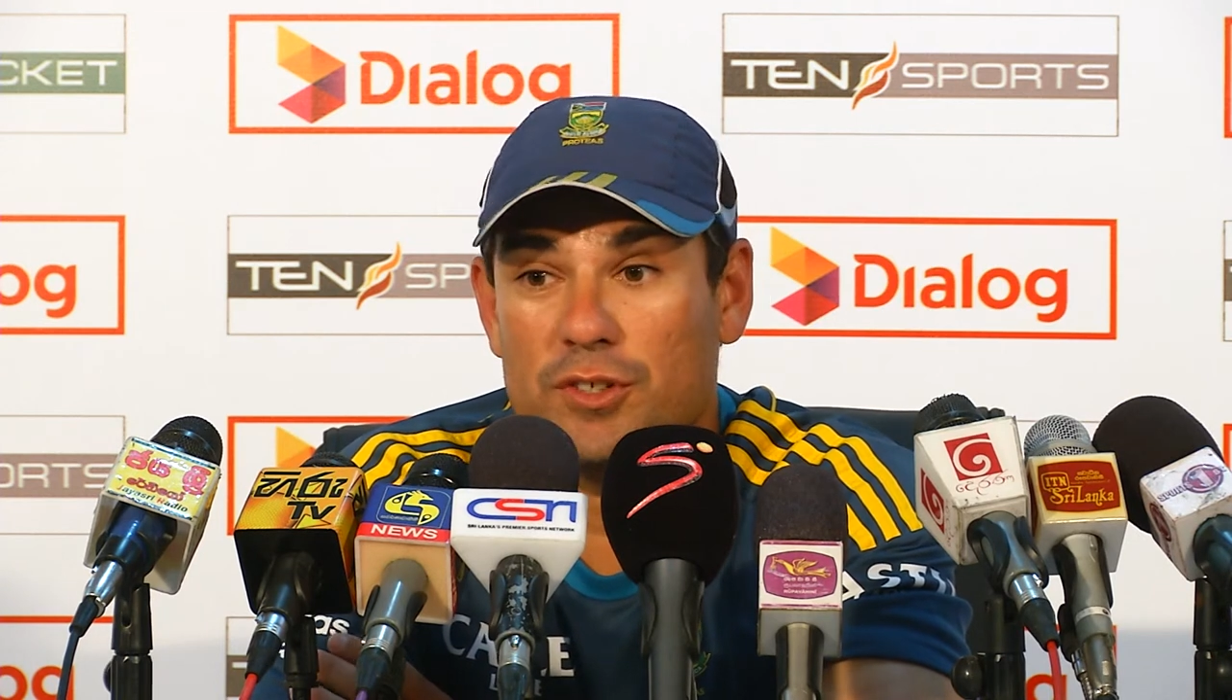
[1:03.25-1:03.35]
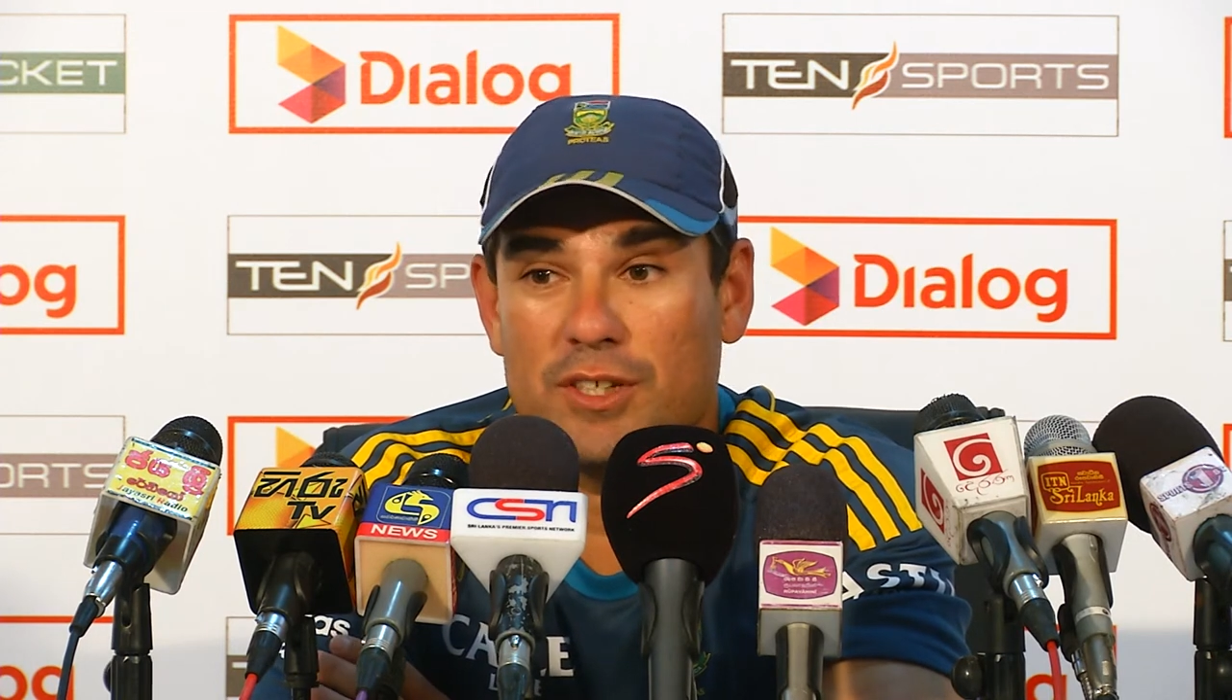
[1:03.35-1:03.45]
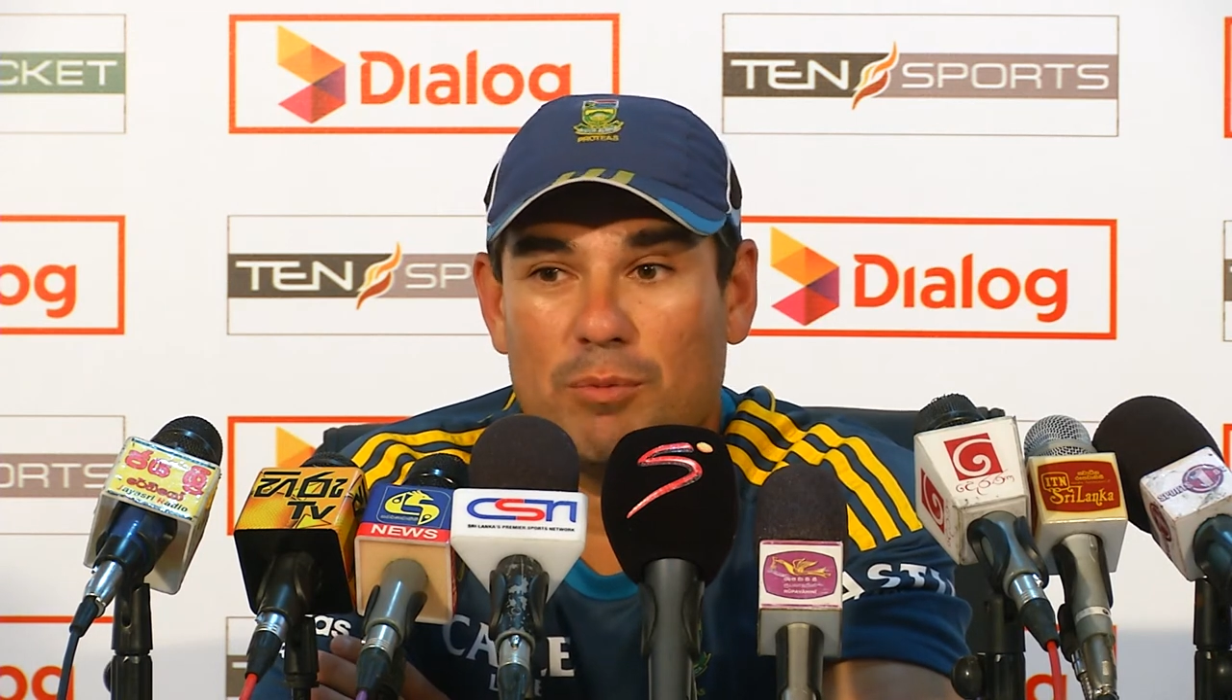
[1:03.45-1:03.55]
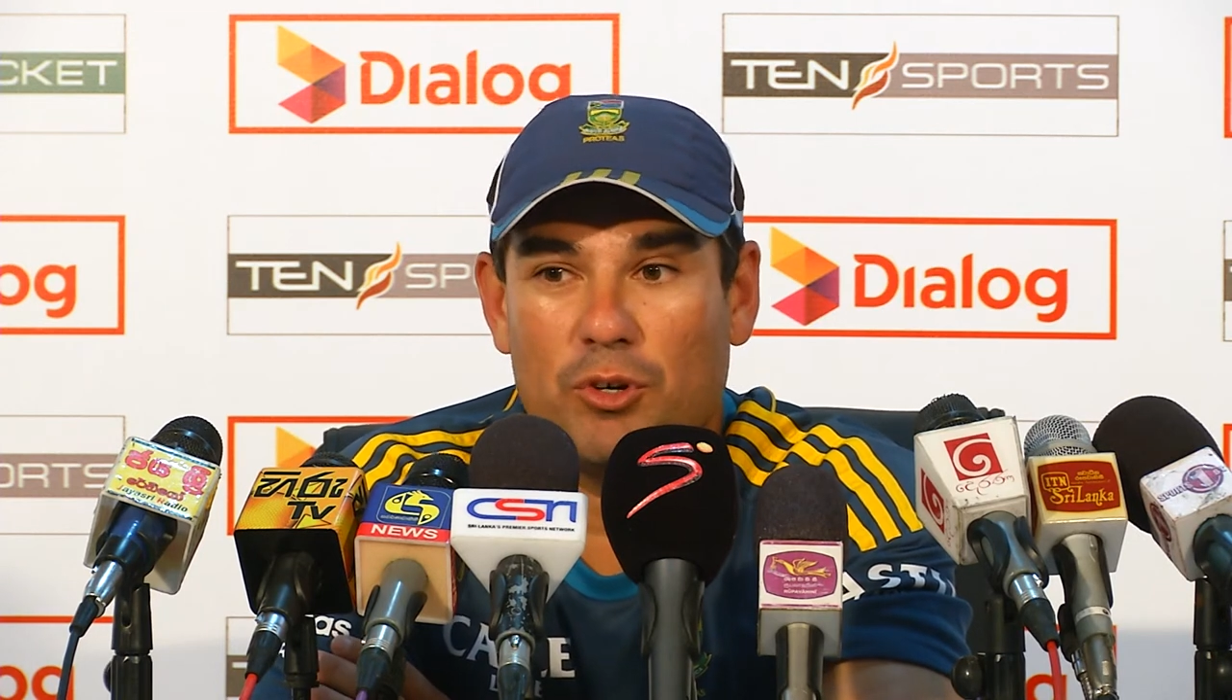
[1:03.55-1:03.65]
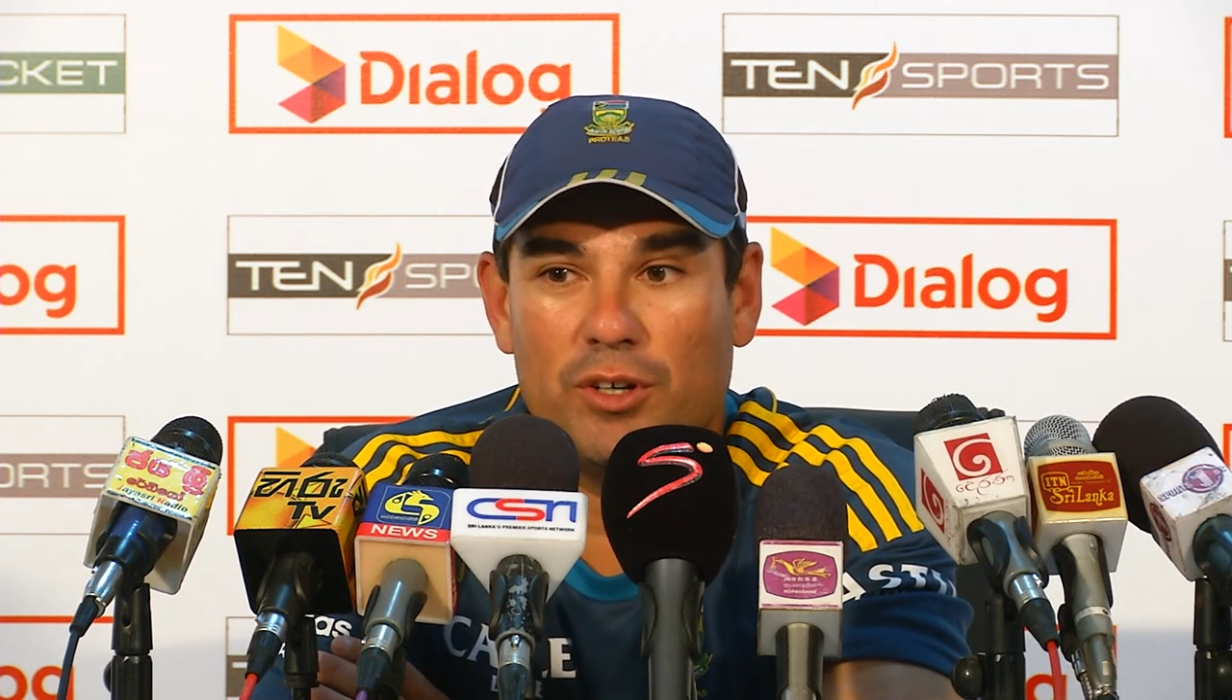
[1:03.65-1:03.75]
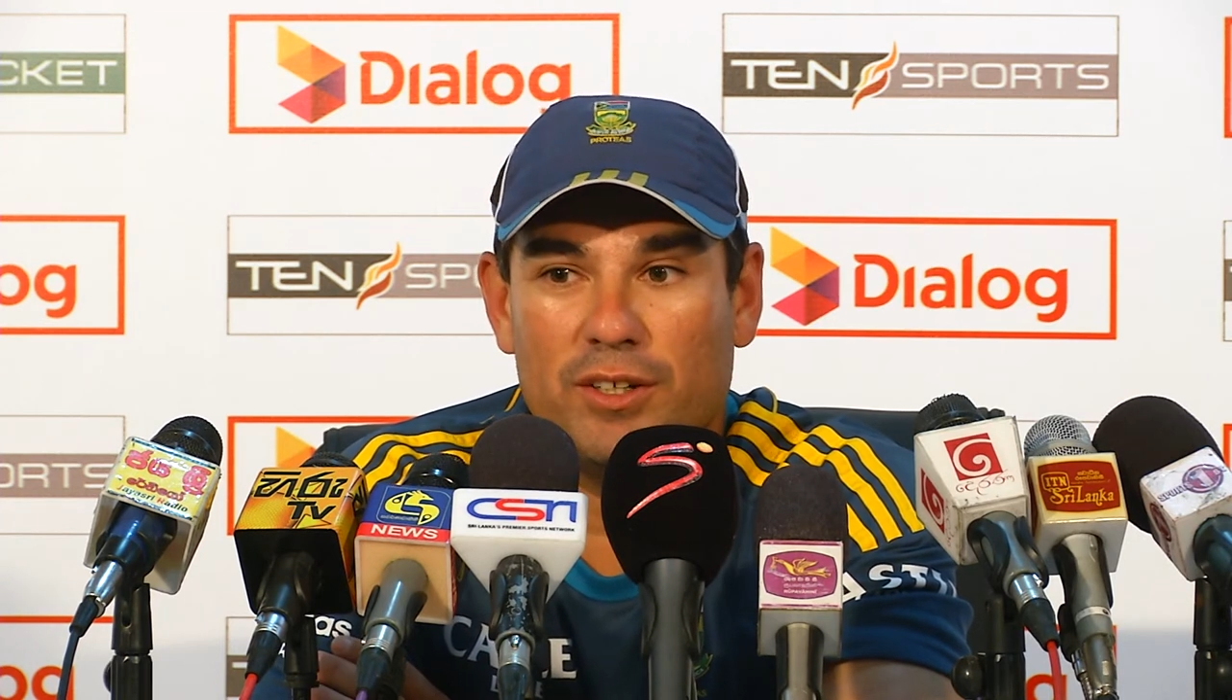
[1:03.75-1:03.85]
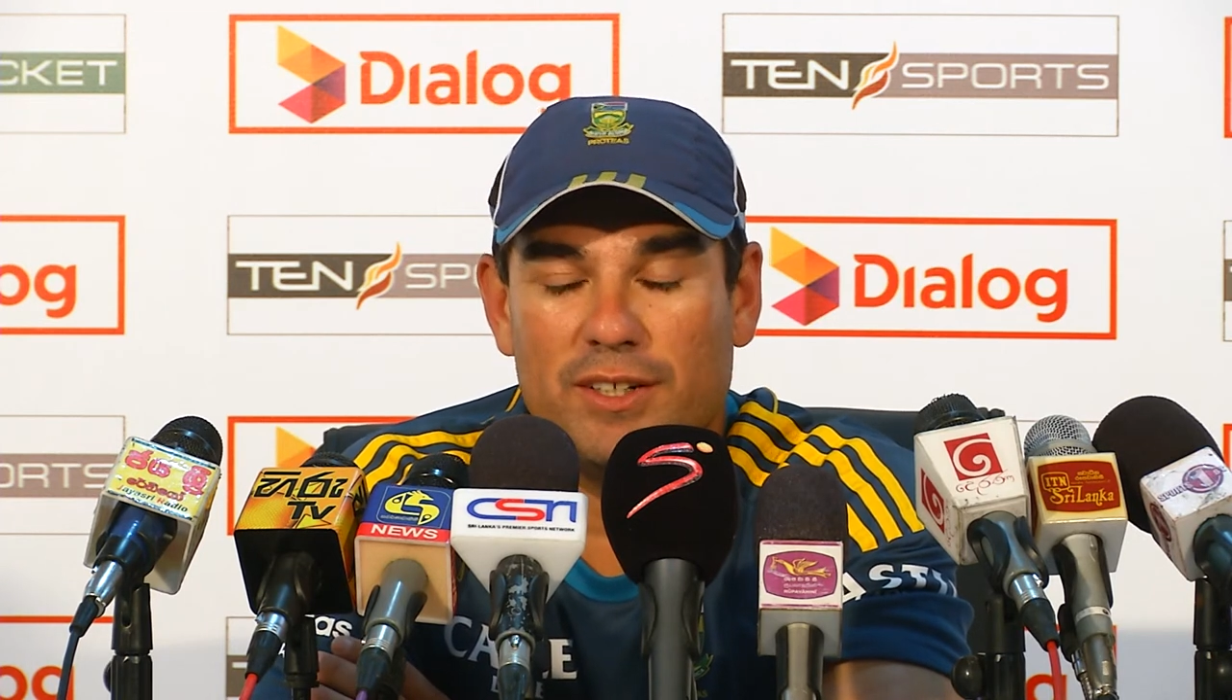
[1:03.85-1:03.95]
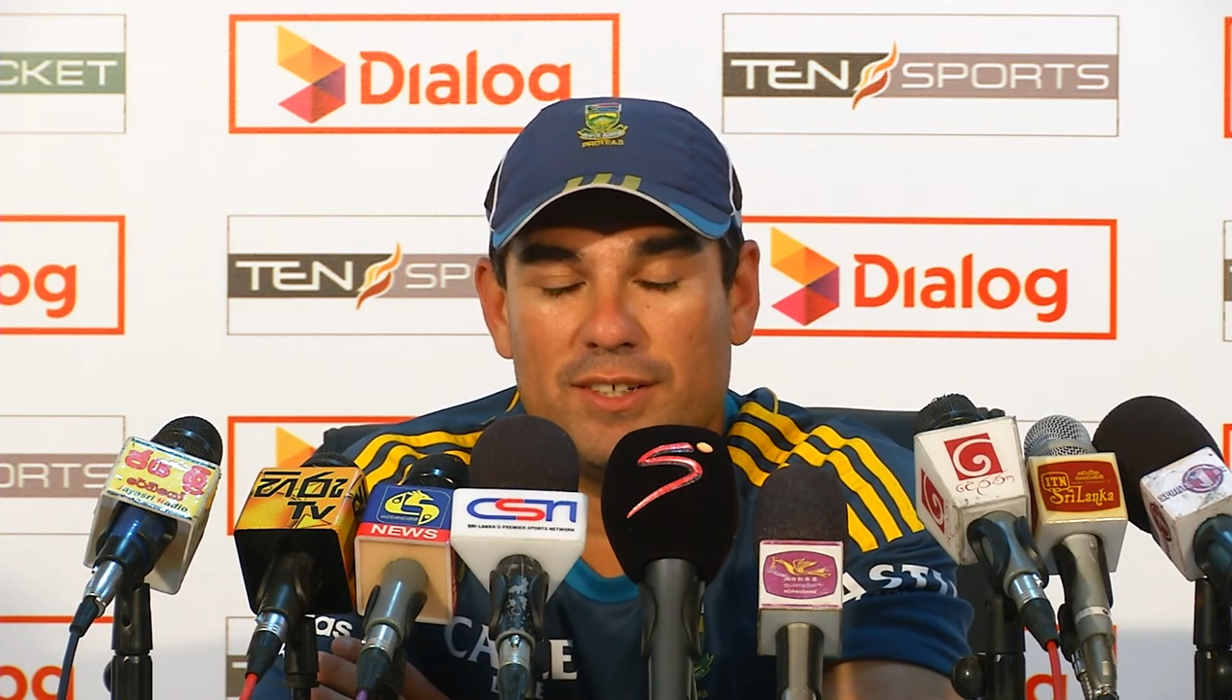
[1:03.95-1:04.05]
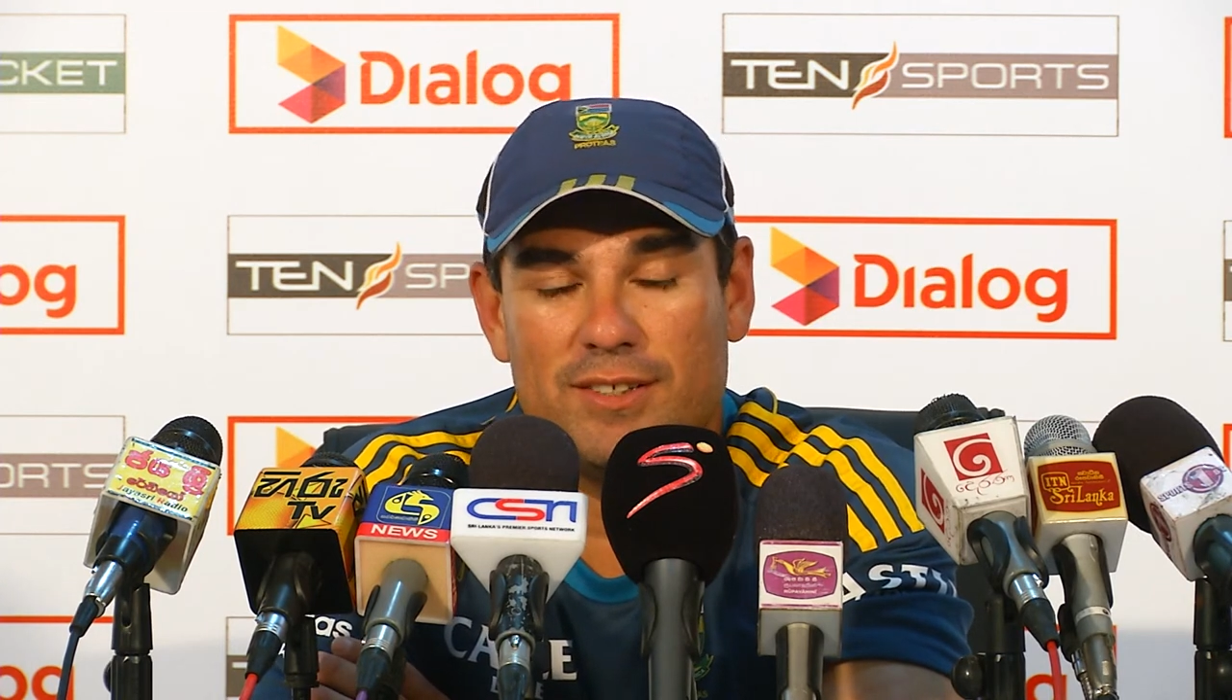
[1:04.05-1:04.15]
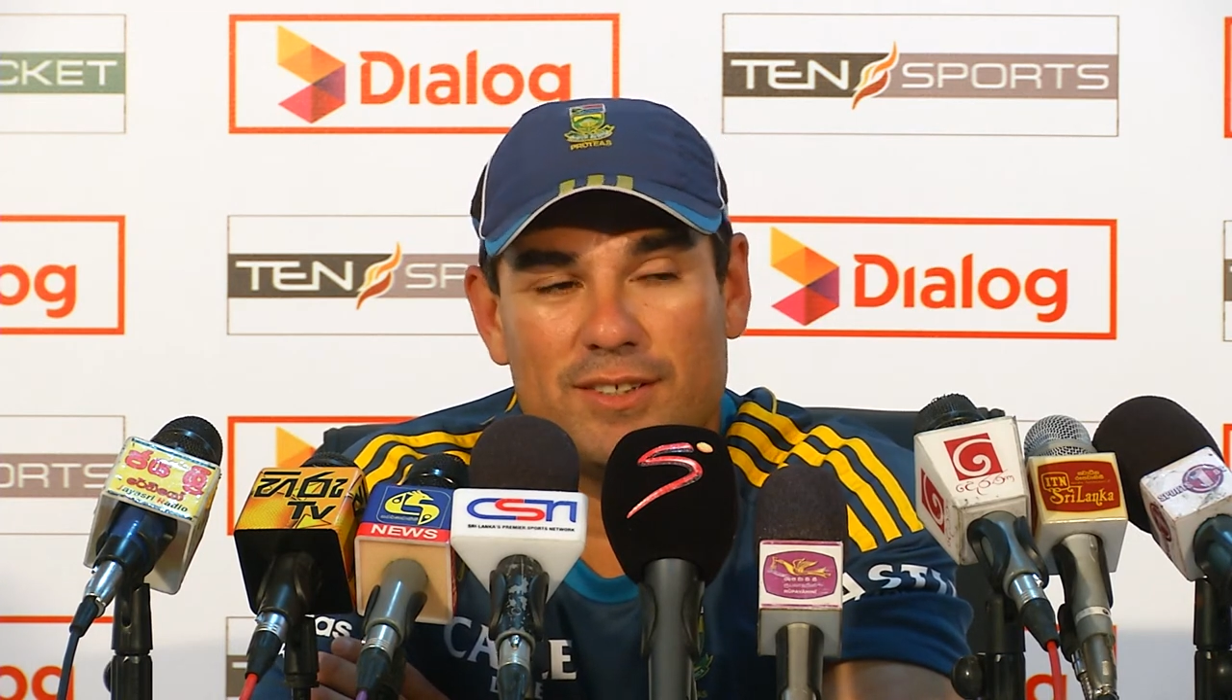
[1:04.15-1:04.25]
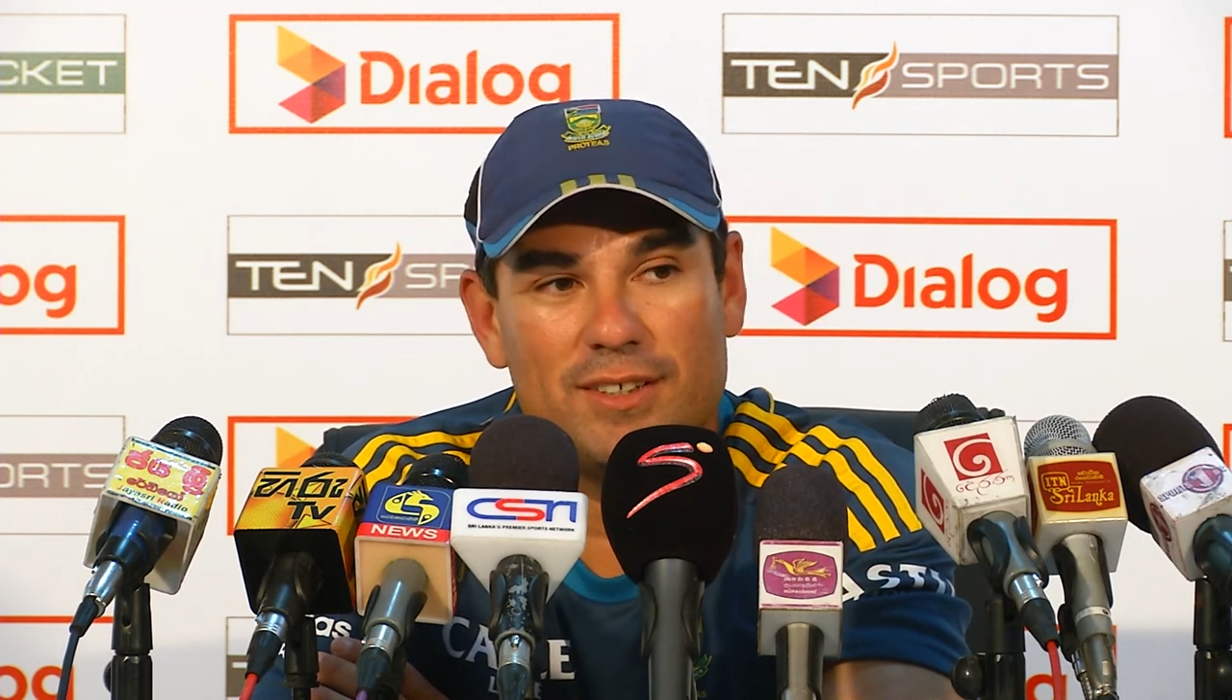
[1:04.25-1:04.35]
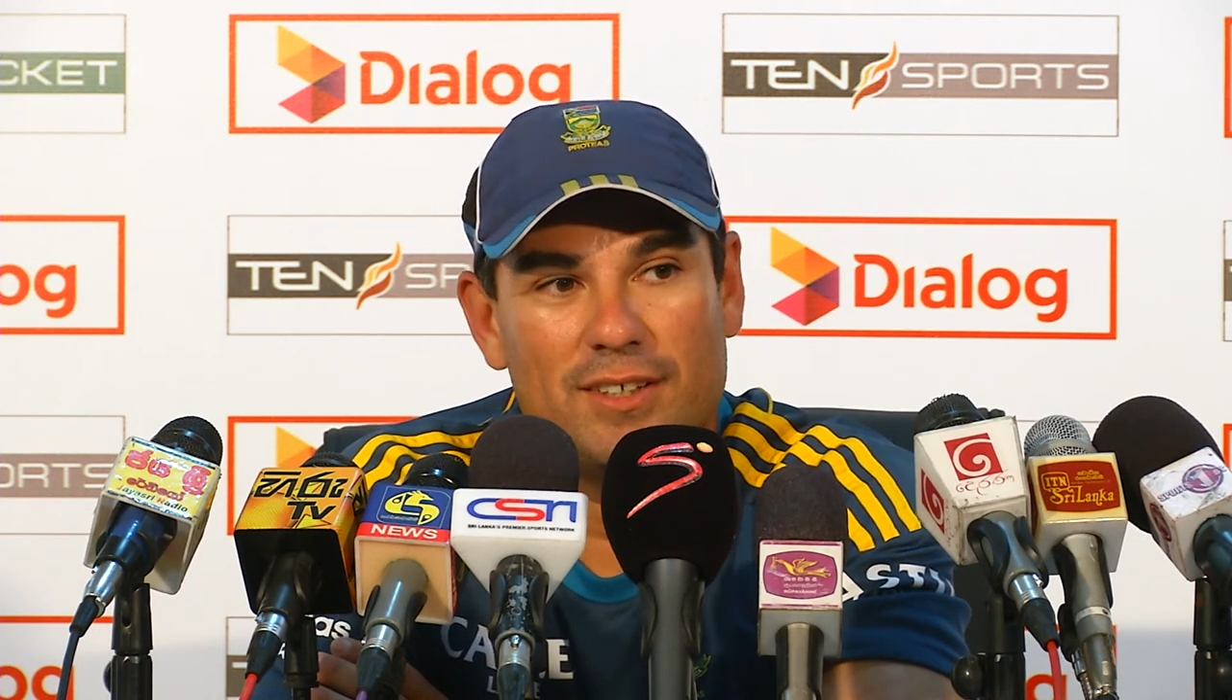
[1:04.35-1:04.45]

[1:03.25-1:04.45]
subcontinent is